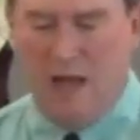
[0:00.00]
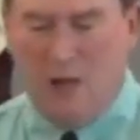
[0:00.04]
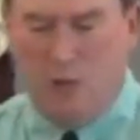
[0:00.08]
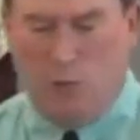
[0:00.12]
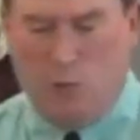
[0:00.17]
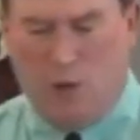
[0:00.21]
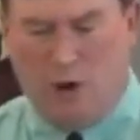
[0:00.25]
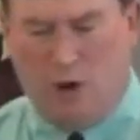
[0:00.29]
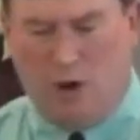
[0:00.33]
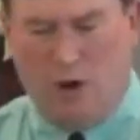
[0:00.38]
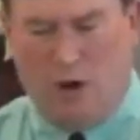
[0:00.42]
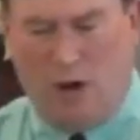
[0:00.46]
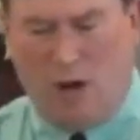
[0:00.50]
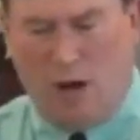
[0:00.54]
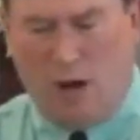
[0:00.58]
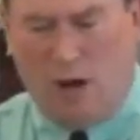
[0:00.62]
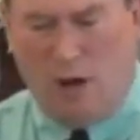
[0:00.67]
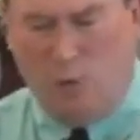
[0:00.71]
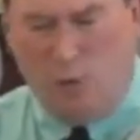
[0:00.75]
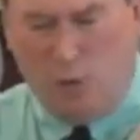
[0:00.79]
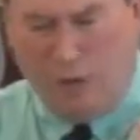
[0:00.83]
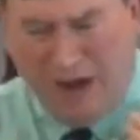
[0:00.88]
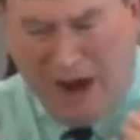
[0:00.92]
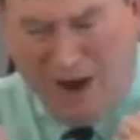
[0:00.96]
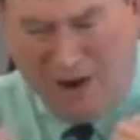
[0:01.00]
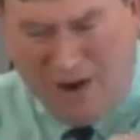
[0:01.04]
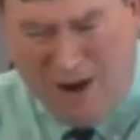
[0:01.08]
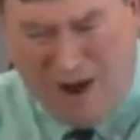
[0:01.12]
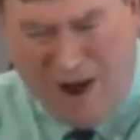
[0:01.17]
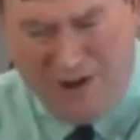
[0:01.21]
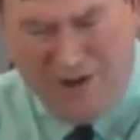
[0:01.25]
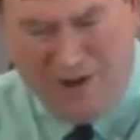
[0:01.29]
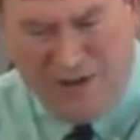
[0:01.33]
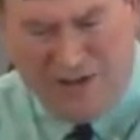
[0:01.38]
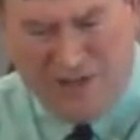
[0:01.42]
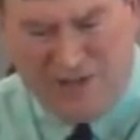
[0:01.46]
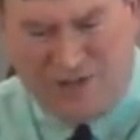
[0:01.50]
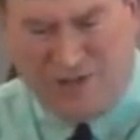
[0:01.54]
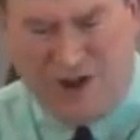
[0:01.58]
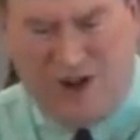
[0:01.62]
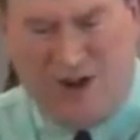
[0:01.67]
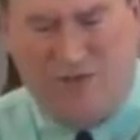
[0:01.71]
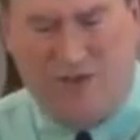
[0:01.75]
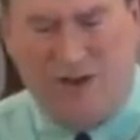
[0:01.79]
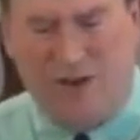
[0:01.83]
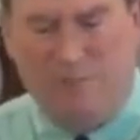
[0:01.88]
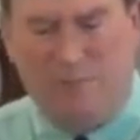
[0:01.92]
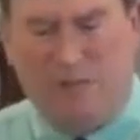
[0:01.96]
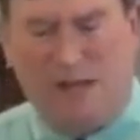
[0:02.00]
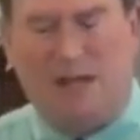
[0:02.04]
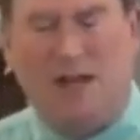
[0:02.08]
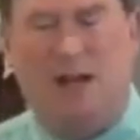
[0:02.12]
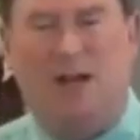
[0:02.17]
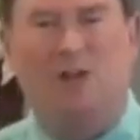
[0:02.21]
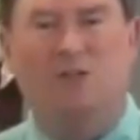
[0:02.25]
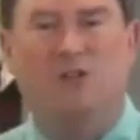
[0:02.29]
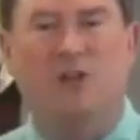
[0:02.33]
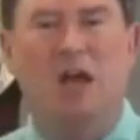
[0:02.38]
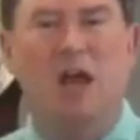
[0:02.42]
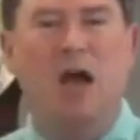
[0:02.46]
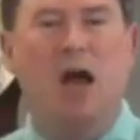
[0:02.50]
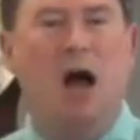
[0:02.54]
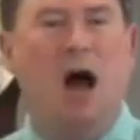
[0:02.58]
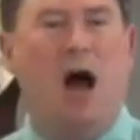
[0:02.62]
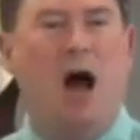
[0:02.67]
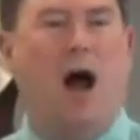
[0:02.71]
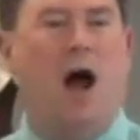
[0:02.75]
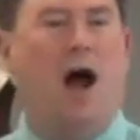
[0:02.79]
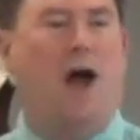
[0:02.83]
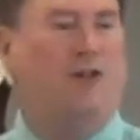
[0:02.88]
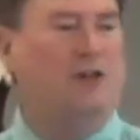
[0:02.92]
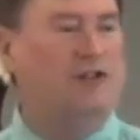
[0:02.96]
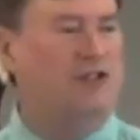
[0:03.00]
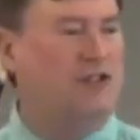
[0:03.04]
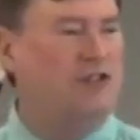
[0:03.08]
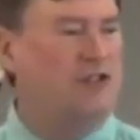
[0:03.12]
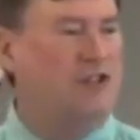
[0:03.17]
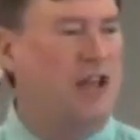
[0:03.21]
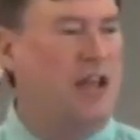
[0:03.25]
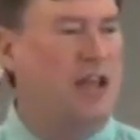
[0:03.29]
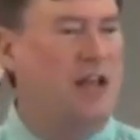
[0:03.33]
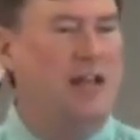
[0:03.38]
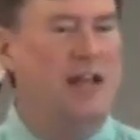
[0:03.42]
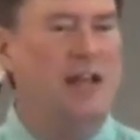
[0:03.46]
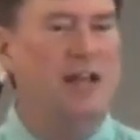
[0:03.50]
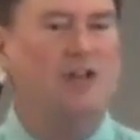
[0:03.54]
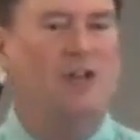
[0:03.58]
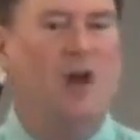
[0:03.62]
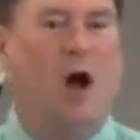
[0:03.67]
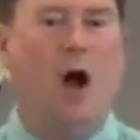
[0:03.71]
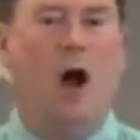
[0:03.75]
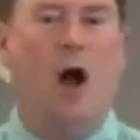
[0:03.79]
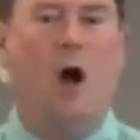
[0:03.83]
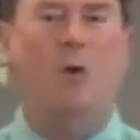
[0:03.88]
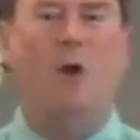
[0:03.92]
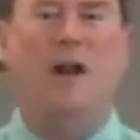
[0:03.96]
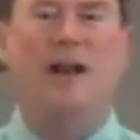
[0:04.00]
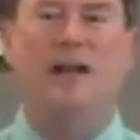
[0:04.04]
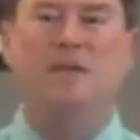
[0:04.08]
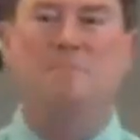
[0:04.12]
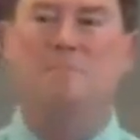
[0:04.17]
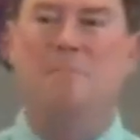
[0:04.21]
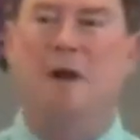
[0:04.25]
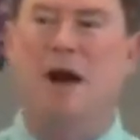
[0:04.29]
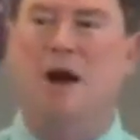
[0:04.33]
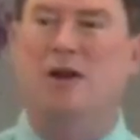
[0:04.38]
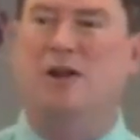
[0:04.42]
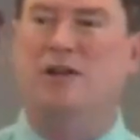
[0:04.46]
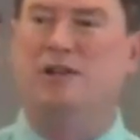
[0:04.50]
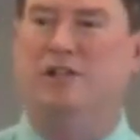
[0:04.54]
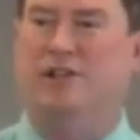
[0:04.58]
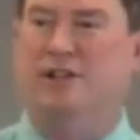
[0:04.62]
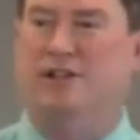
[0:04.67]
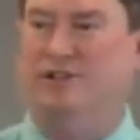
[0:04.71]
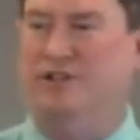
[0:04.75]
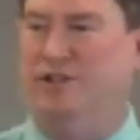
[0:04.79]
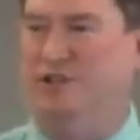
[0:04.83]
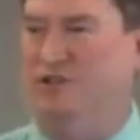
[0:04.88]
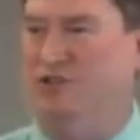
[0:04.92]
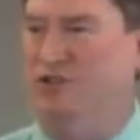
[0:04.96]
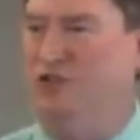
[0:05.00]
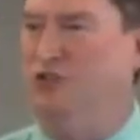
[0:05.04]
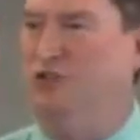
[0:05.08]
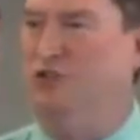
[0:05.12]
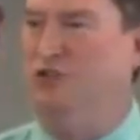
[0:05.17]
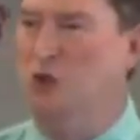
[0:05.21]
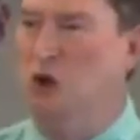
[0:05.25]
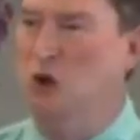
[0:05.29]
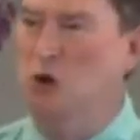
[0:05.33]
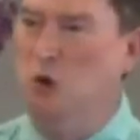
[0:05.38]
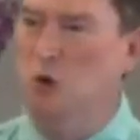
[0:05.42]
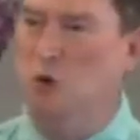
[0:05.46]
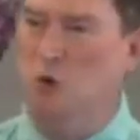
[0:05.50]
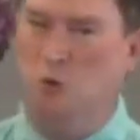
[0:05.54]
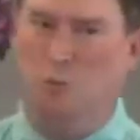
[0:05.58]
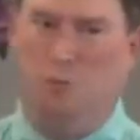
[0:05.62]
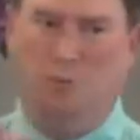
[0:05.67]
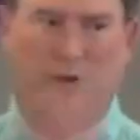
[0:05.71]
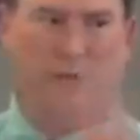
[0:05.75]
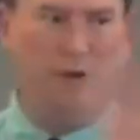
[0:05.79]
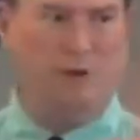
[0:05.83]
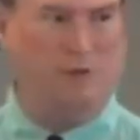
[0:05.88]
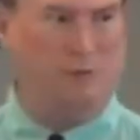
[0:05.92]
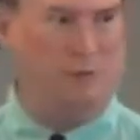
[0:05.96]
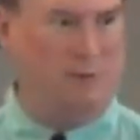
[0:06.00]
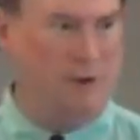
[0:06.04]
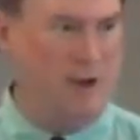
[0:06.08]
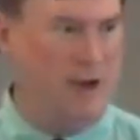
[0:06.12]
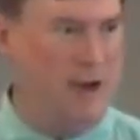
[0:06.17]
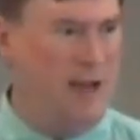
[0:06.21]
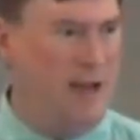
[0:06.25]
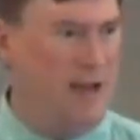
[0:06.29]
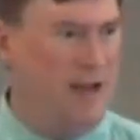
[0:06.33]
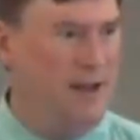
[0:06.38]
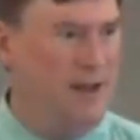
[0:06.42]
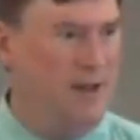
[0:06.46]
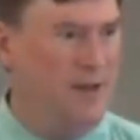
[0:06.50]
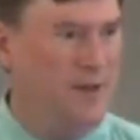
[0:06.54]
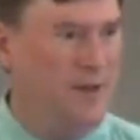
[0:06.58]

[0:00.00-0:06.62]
We're, we are undeserving because our sin has already marked us as doomed, right?